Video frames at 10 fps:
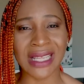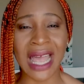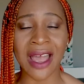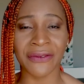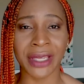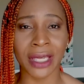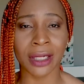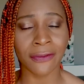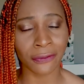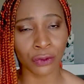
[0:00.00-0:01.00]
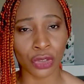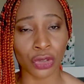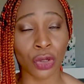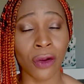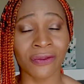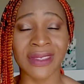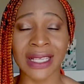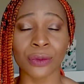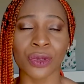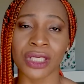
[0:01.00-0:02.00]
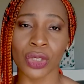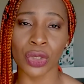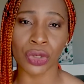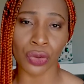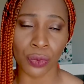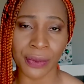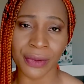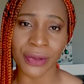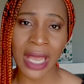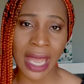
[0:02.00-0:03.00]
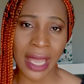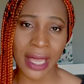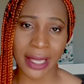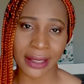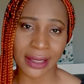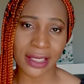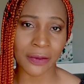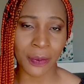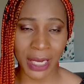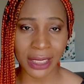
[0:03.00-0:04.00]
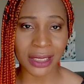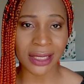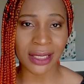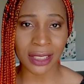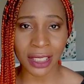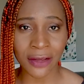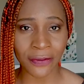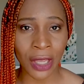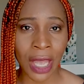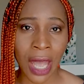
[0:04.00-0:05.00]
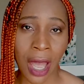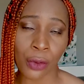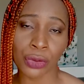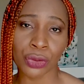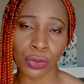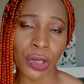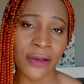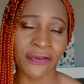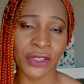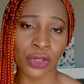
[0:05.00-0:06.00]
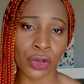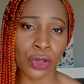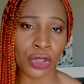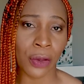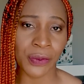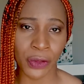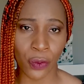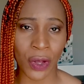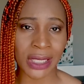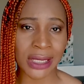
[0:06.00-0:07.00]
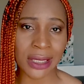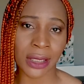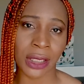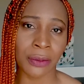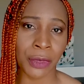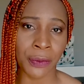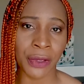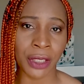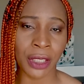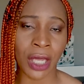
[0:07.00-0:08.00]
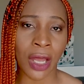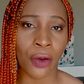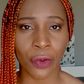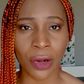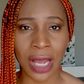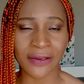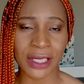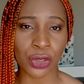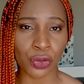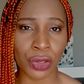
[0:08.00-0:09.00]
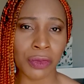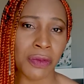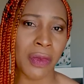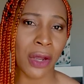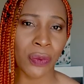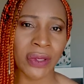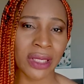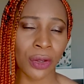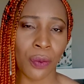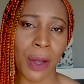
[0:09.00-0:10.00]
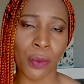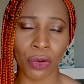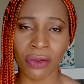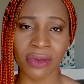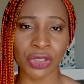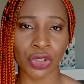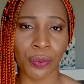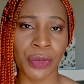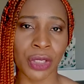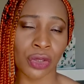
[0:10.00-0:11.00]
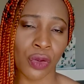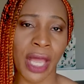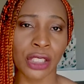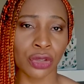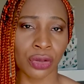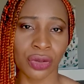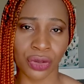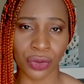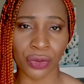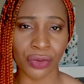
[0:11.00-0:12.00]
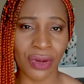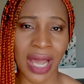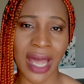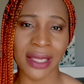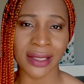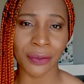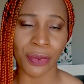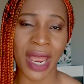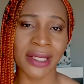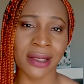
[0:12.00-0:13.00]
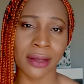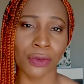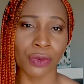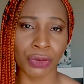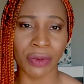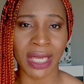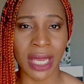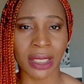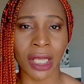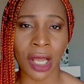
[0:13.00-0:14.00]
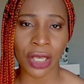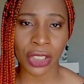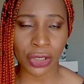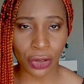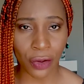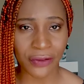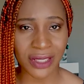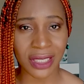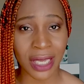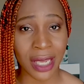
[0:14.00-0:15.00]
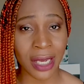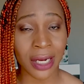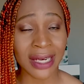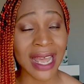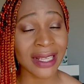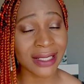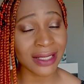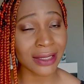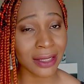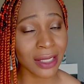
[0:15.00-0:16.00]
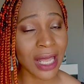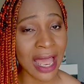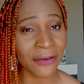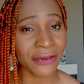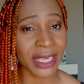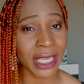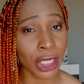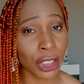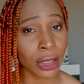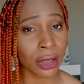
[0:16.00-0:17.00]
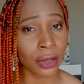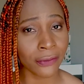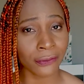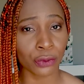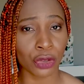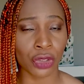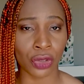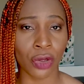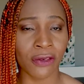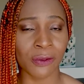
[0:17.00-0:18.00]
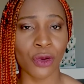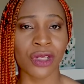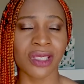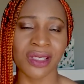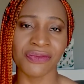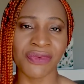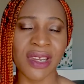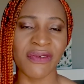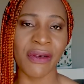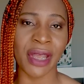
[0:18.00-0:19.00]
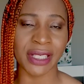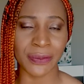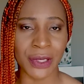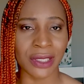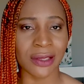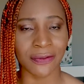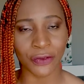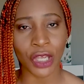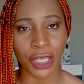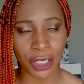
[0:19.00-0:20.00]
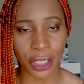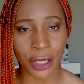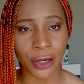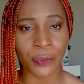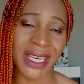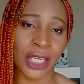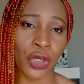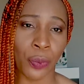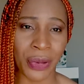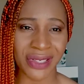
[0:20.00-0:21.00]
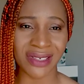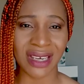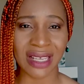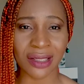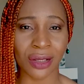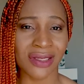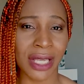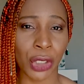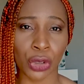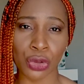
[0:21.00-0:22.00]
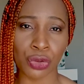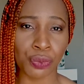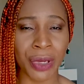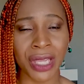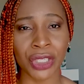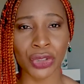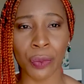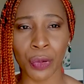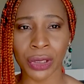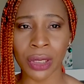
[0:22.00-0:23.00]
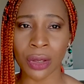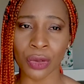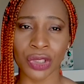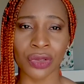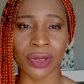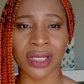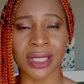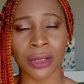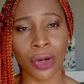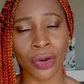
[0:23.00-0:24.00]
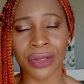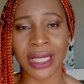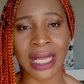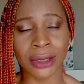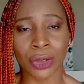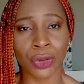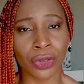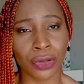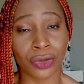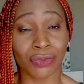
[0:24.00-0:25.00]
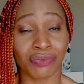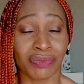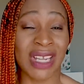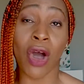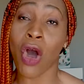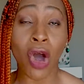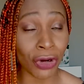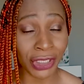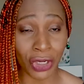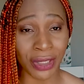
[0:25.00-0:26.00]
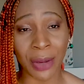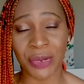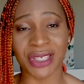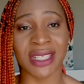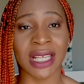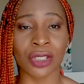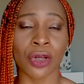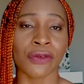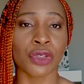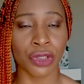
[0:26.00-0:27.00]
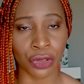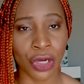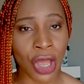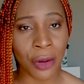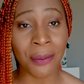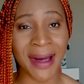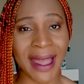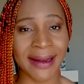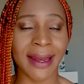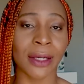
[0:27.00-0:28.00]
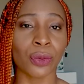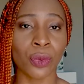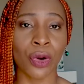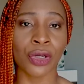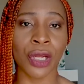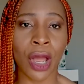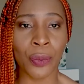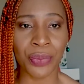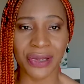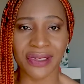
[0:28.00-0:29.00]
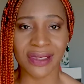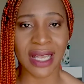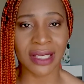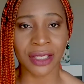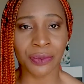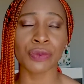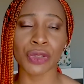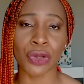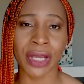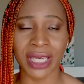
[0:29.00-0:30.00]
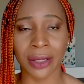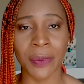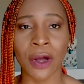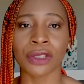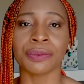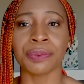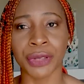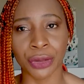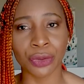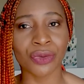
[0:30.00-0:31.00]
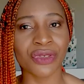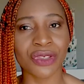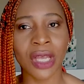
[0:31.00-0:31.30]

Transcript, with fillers: like african foodstuff that one is super expensive i will do a video subsequently maybe after doing maybe my weekly or my monthly shopping so i can just show you guys the prices in which we get stuffs here that's african food stuff because it's really very expensive here but then your personal stuff like your toothpaste your body lotions and all that good all the other personal stuff you can buy that one personally To be talking about bills